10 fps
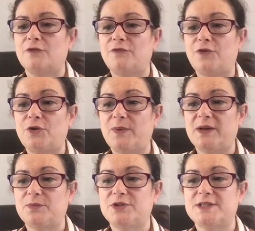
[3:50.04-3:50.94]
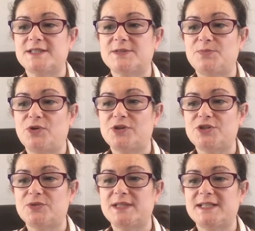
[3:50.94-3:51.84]
For a wet wound, it's
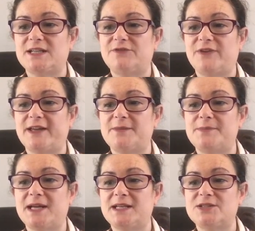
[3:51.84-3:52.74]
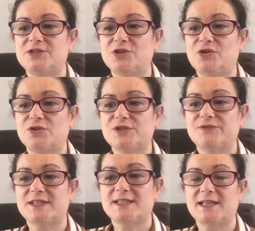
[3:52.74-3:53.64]
important to identify and manage the cause
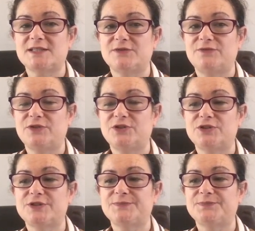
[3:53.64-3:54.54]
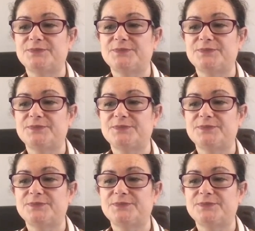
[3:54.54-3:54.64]
of excessive fluid.